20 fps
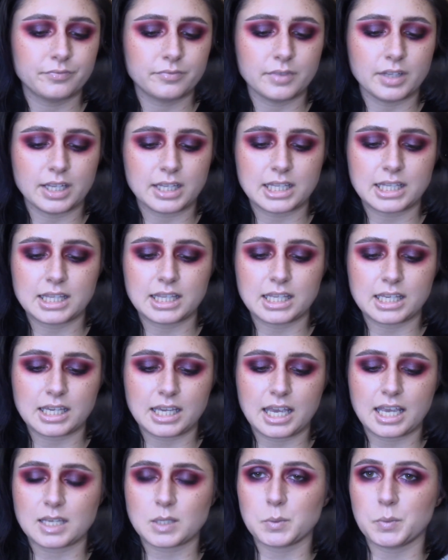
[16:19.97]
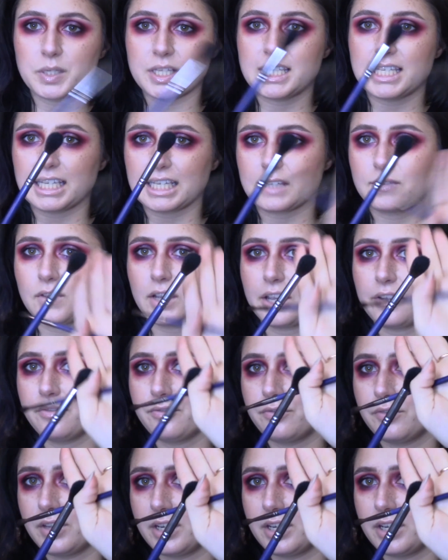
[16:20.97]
It's the S165,